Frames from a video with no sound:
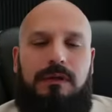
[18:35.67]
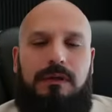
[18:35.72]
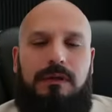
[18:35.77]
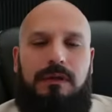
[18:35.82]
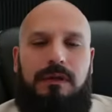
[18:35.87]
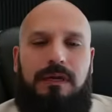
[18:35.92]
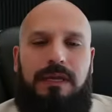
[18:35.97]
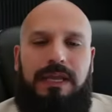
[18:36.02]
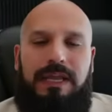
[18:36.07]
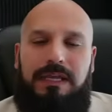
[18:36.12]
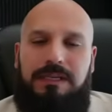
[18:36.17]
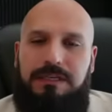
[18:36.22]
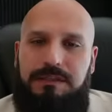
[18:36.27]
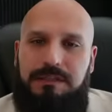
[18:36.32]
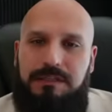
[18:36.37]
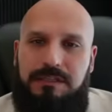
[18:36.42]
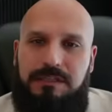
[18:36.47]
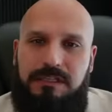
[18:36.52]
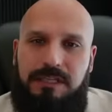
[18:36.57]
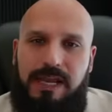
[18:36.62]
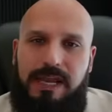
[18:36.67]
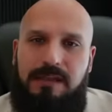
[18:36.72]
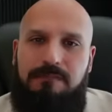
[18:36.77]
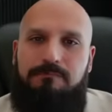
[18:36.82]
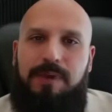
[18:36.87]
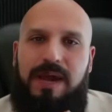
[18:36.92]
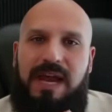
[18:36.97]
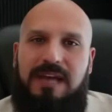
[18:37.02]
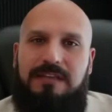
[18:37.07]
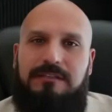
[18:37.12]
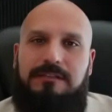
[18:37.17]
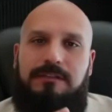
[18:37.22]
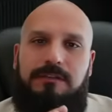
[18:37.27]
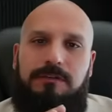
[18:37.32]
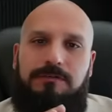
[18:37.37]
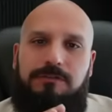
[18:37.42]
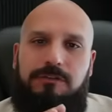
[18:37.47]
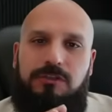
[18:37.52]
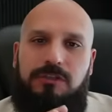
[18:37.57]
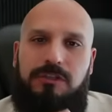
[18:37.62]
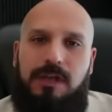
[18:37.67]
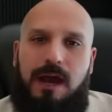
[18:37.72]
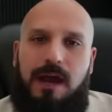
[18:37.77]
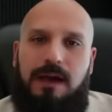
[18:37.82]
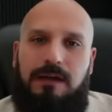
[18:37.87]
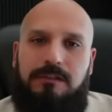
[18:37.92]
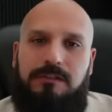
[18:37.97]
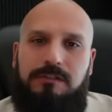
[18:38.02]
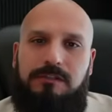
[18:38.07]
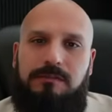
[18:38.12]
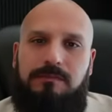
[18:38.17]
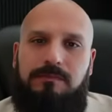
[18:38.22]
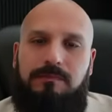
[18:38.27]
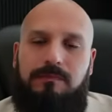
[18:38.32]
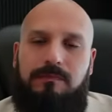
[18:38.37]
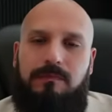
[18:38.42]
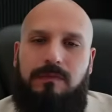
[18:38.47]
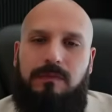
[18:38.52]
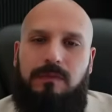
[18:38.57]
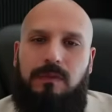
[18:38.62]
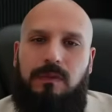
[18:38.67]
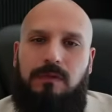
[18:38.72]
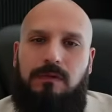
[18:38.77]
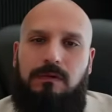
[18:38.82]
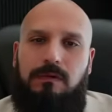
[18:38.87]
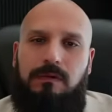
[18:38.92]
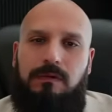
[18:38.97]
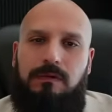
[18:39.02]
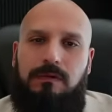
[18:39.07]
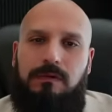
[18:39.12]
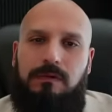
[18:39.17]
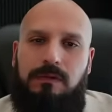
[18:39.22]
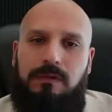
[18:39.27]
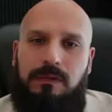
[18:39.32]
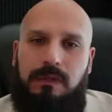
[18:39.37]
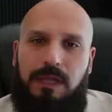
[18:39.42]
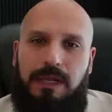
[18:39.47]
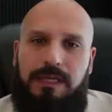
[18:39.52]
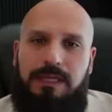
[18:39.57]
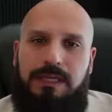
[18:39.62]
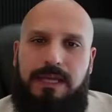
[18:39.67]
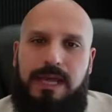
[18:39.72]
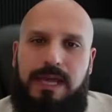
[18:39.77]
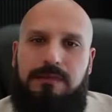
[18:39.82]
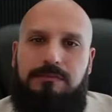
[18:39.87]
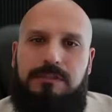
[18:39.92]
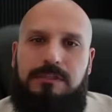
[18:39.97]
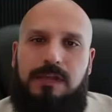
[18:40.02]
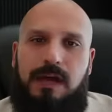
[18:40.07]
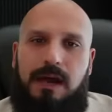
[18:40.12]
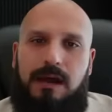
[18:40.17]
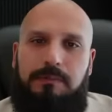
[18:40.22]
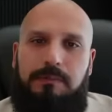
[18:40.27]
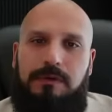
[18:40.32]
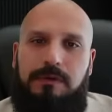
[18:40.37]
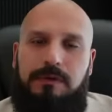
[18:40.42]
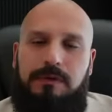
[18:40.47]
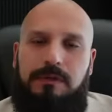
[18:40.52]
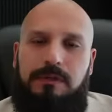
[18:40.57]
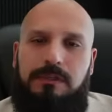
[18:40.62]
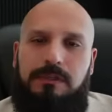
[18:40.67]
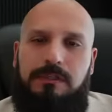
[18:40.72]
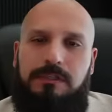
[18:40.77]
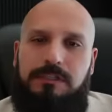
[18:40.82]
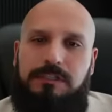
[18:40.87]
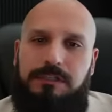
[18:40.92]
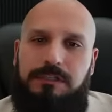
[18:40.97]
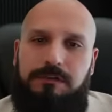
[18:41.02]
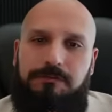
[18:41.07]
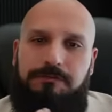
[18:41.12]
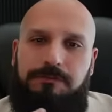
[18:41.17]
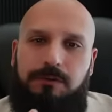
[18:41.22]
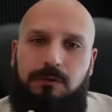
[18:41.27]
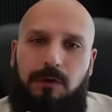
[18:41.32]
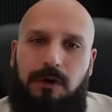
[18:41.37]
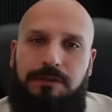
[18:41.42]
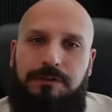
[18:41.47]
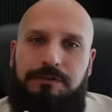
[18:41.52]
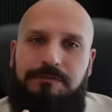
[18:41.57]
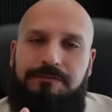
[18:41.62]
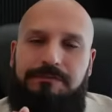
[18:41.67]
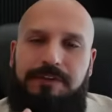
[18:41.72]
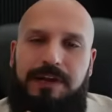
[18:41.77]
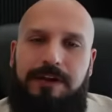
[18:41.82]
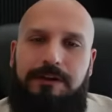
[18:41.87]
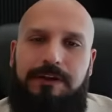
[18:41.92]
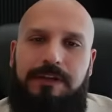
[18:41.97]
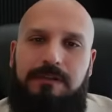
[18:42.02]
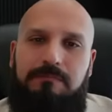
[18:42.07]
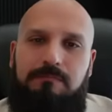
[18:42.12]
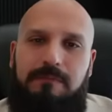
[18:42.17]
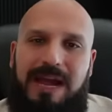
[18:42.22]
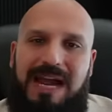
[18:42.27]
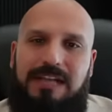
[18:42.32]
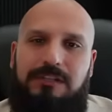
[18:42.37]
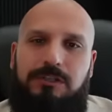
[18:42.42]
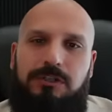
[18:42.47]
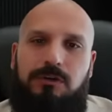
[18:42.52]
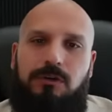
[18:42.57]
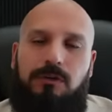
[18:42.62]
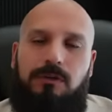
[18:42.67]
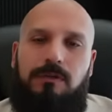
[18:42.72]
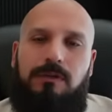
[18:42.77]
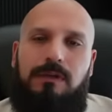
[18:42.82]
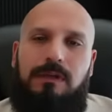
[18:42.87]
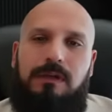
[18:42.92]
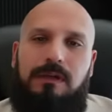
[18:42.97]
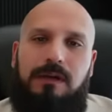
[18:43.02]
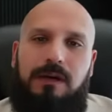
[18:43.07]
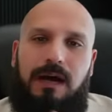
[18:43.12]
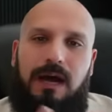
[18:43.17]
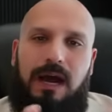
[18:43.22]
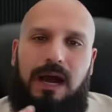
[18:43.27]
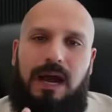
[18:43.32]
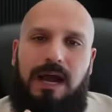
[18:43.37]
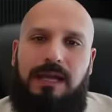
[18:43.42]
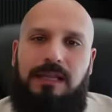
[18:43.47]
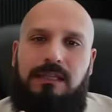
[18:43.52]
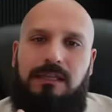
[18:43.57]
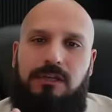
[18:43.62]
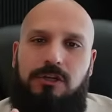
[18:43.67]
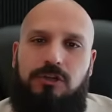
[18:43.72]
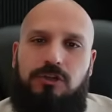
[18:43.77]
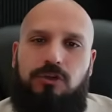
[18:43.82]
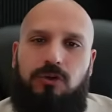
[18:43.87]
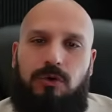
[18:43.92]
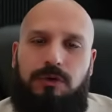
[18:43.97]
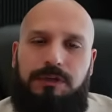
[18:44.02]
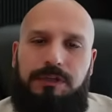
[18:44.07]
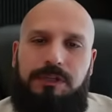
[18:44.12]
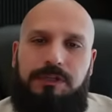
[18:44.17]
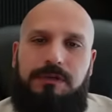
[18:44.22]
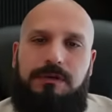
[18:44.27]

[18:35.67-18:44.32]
And in the same basket of stocks, like GameStop, sit a few other very magical, highly shorted,